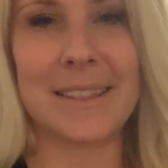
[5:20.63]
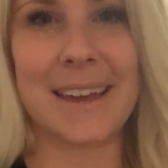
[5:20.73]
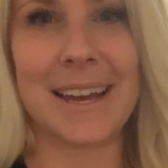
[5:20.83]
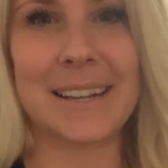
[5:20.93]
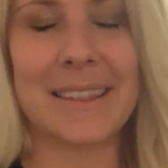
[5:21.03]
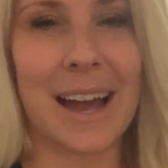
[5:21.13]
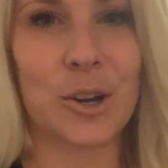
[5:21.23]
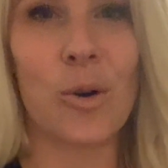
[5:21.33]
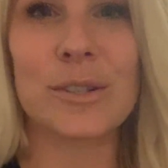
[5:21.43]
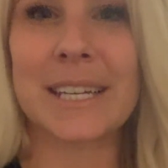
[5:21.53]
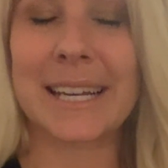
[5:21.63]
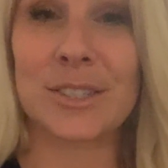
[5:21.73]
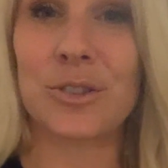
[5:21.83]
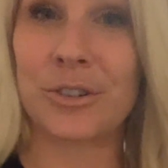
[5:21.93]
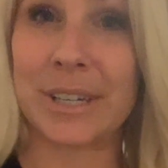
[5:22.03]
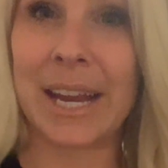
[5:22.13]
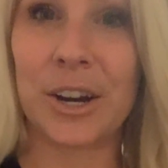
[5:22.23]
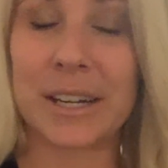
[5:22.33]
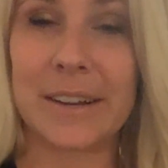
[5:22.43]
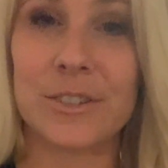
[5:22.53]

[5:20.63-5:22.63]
then that goes against their narrative.